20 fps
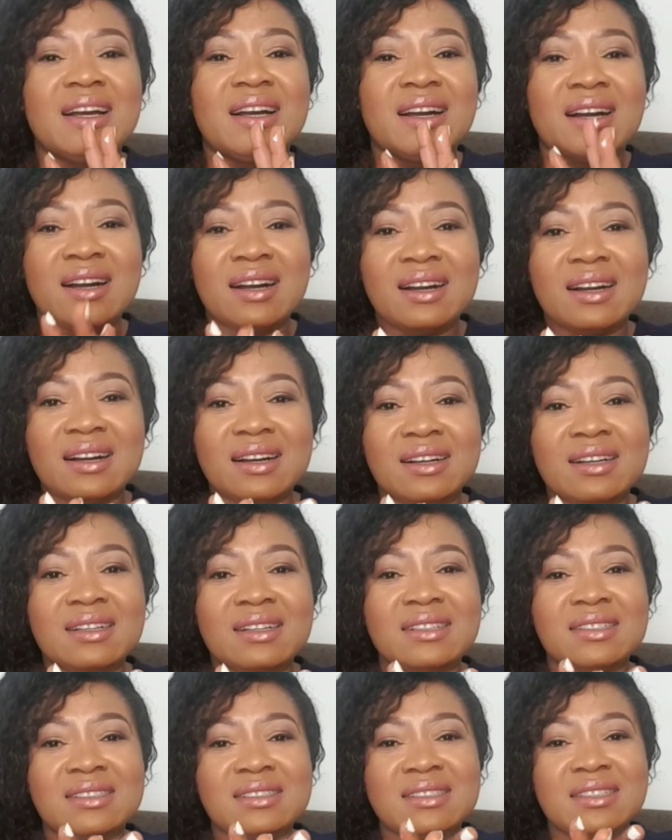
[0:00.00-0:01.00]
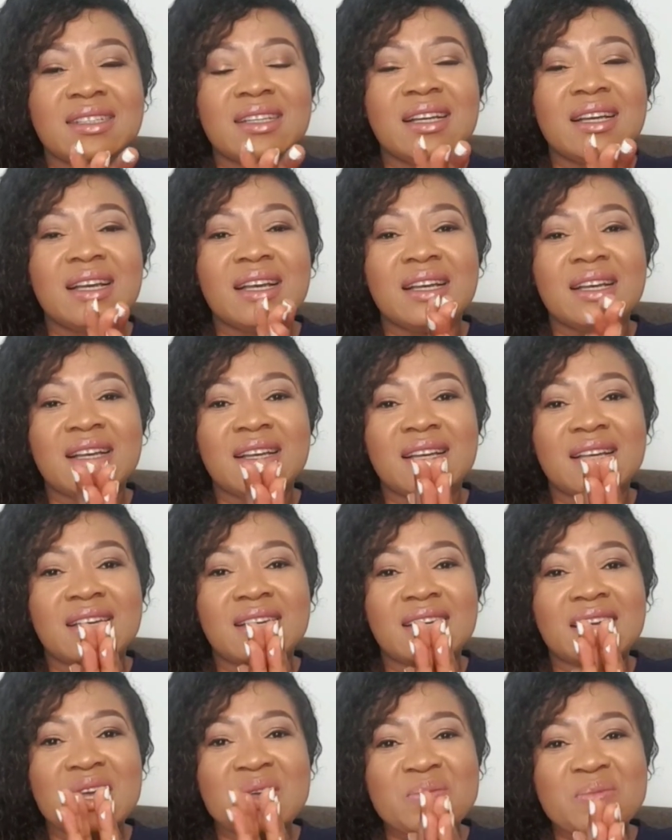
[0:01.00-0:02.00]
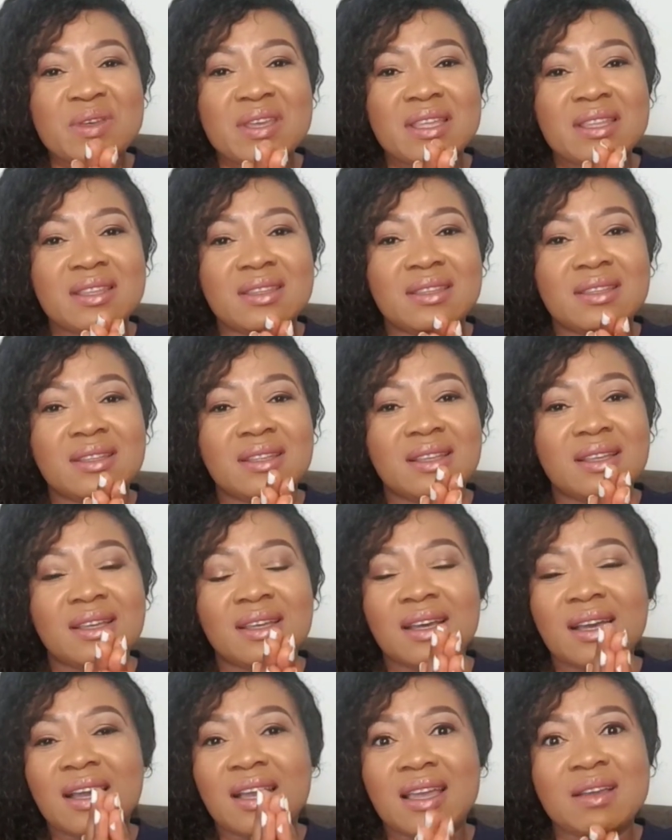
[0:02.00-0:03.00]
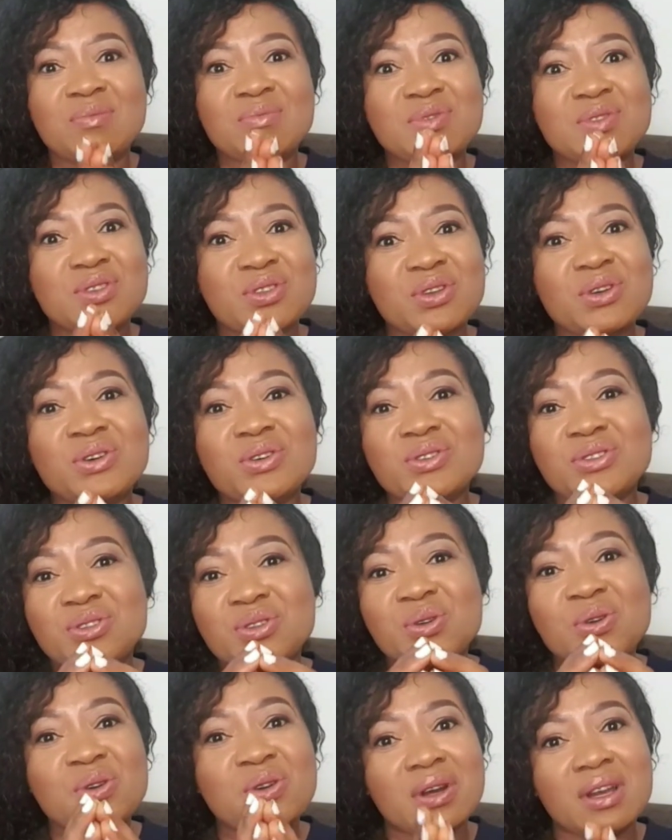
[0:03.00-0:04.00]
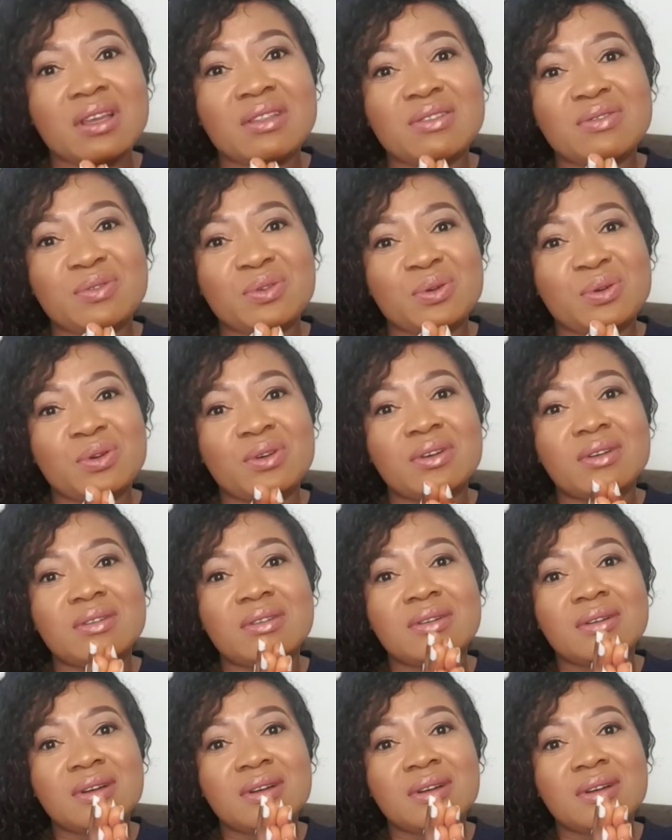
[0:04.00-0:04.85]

I am so grateful.